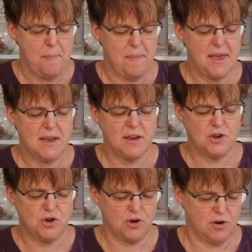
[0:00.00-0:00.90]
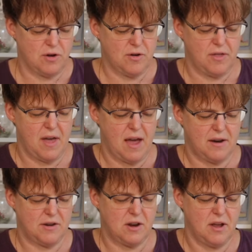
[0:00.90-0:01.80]
making sure
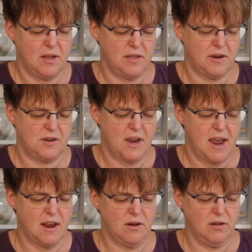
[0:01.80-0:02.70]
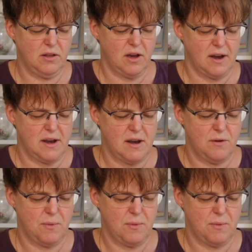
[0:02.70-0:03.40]
that the diagonal line,